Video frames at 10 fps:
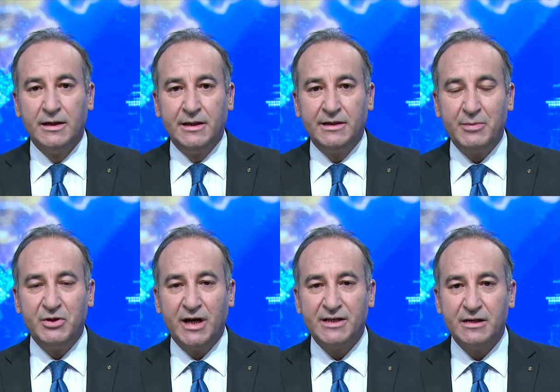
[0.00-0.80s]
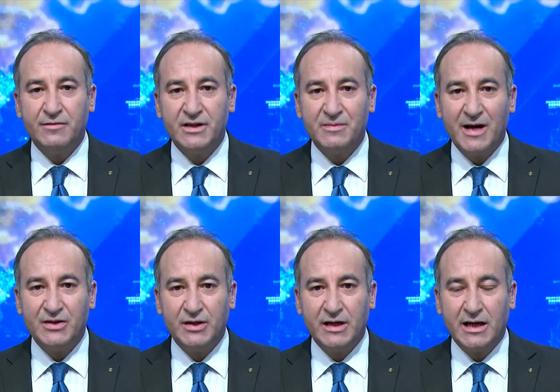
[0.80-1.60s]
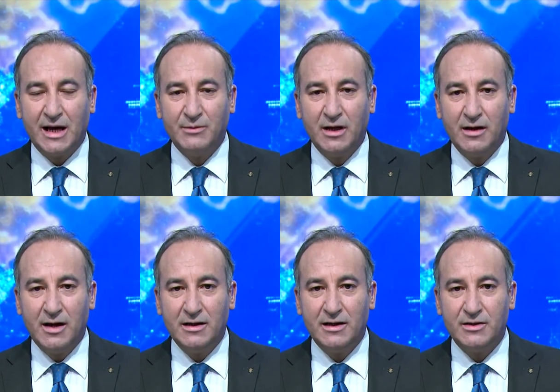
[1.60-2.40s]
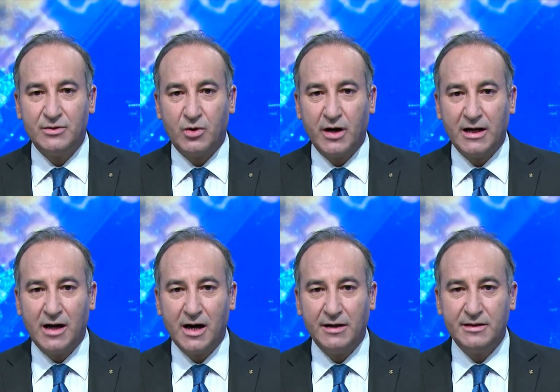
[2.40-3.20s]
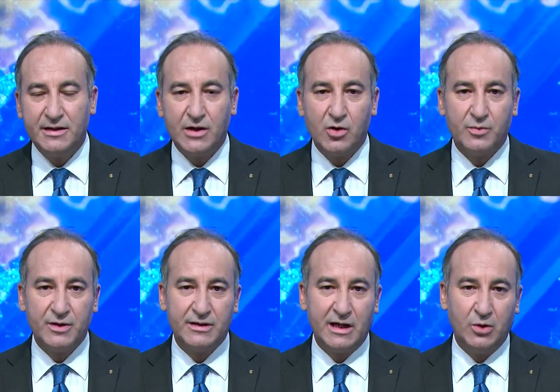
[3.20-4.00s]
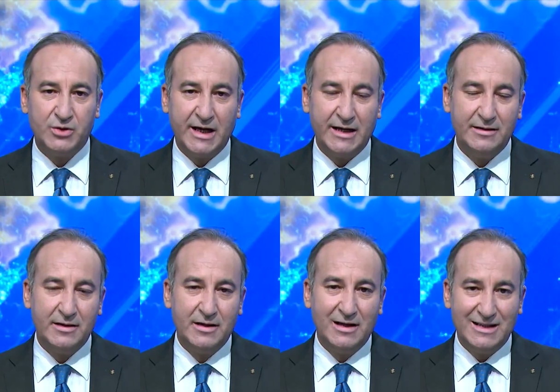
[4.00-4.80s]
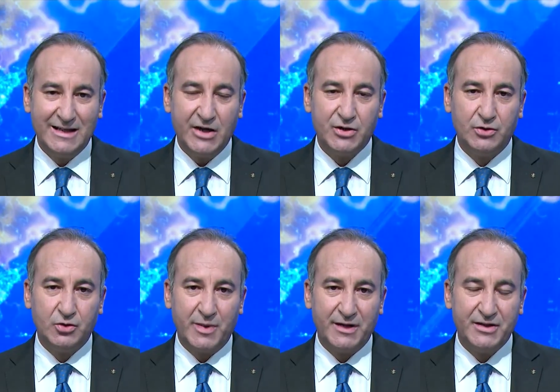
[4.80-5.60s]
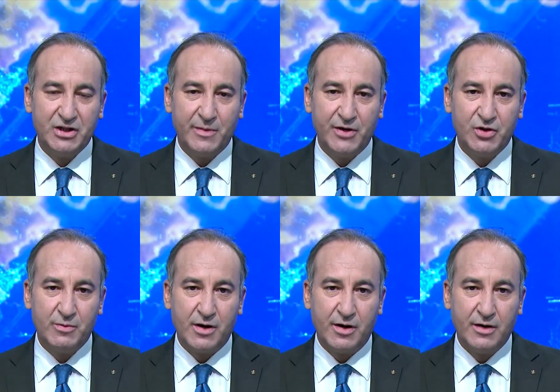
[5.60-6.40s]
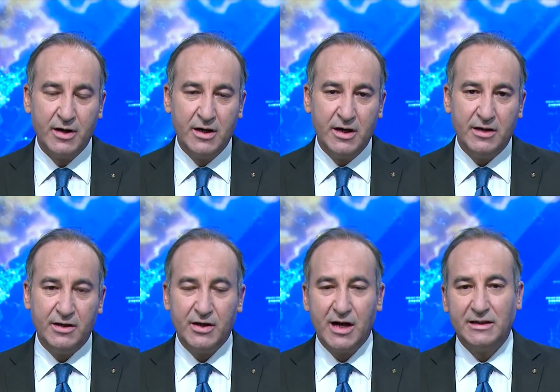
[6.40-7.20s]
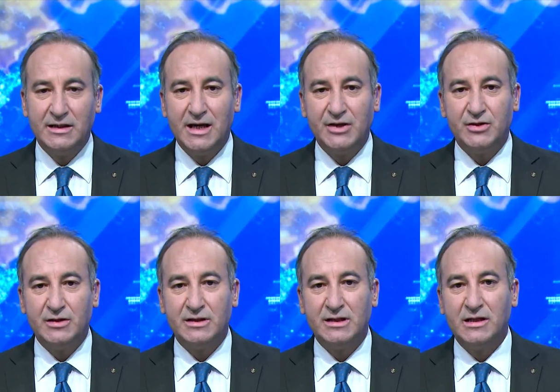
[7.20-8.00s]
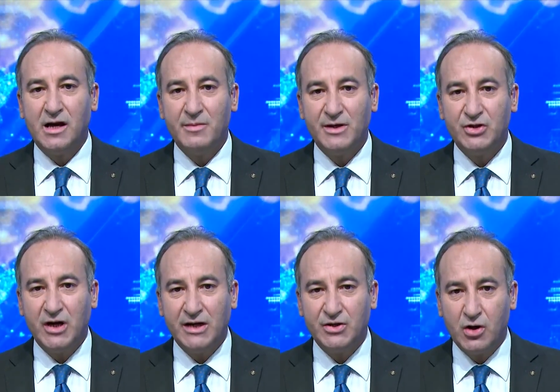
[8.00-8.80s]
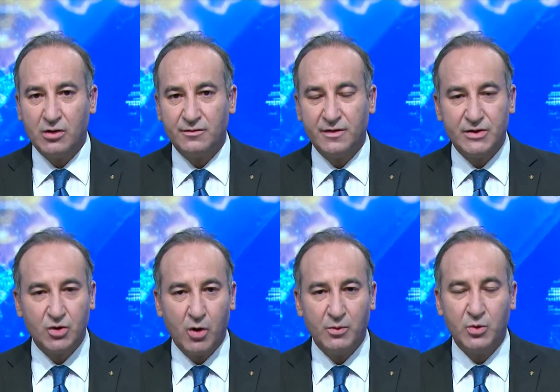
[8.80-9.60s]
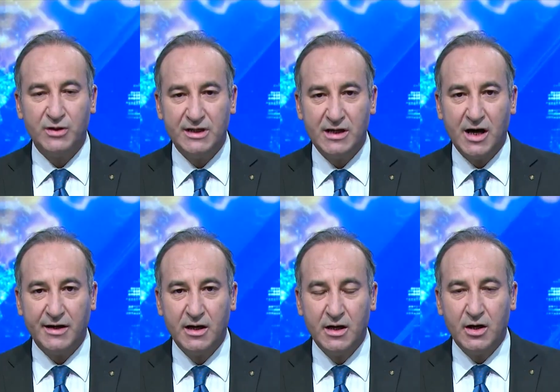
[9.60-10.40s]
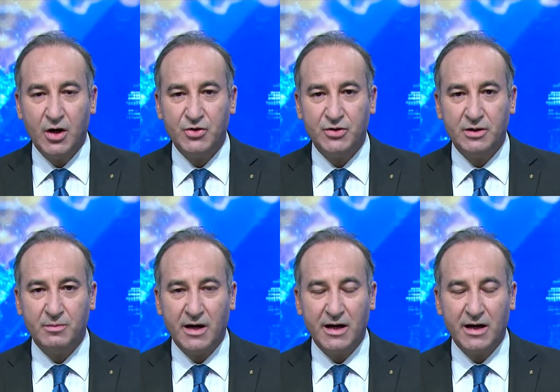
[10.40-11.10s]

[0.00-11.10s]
Deputizing for His Majesty King Abdullah, His Royal Highness Crown Prince Al Hussein is scheduled to participate tomorrow in the United Nations Climate Change Conference COP29 hosted by